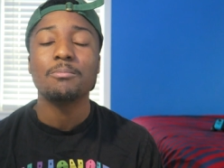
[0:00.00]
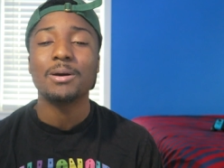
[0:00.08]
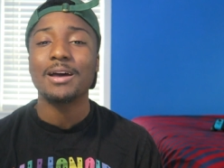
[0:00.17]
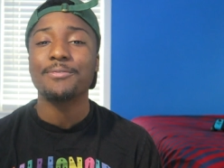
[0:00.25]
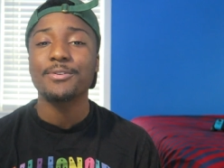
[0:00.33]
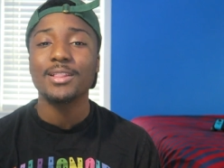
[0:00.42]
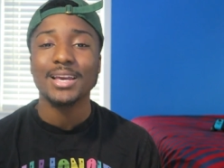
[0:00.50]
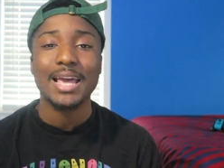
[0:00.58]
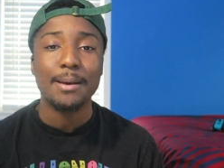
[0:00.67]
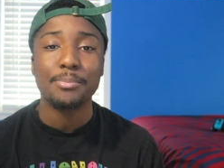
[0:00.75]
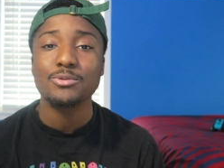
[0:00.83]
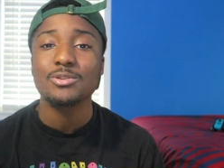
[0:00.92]
but I feel like
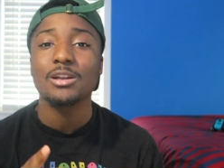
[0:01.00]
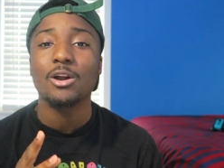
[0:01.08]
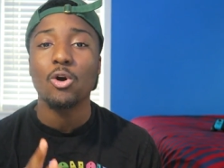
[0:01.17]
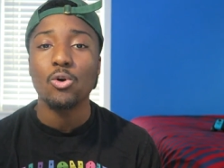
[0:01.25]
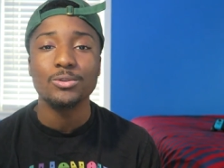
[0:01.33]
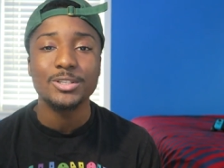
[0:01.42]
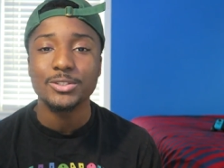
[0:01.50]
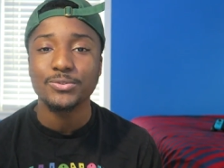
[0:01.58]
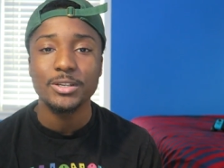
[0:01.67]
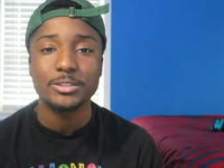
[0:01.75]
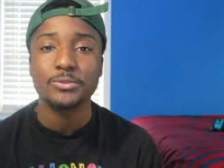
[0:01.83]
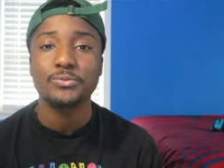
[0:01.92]
Apple is going to hold this
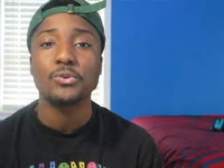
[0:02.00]
feature